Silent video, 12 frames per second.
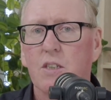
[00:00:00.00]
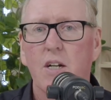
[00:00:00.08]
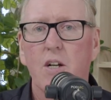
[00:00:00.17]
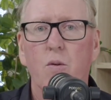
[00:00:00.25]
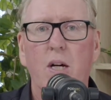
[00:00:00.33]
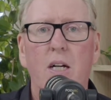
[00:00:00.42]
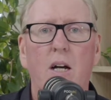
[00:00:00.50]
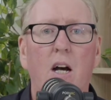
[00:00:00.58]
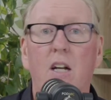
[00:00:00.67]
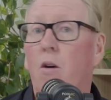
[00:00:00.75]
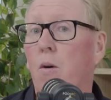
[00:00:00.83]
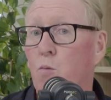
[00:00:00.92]
I know
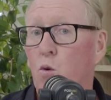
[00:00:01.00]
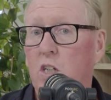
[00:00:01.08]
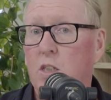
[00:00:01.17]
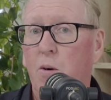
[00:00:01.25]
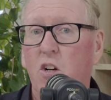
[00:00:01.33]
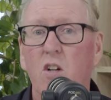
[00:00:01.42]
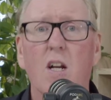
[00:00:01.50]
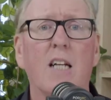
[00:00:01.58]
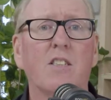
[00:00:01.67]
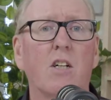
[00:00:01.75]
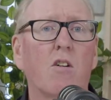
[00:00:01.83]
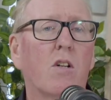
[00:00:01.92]
a mortgage broker who
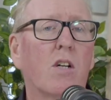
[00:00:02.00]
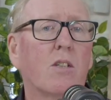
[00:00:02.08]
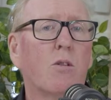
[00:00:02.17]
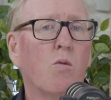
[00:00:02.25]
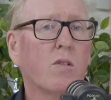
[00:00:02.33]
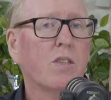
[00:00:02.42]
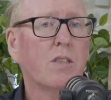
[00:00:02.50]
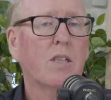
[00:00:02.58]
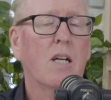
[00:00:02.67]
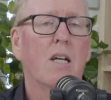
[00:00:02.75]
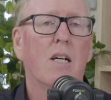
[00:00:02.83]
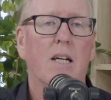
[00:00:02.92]
has an online course.
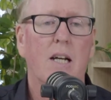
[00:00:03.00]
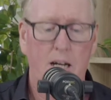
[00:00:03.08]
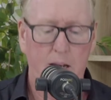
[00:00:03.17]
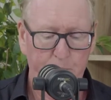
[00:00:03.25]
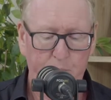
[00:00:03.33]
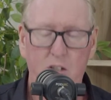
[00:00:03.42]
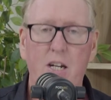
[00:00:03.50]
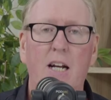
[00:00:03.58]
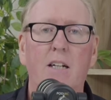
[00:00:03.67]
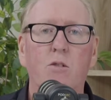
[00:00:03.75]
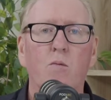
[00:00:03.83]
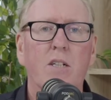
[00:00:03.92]
Shout
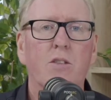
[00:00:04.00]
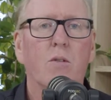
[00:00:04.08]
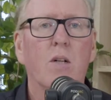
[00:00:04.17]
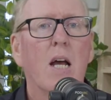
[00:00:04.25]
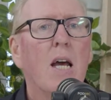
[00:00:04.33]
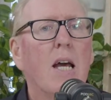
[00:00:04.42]
out to Rachel.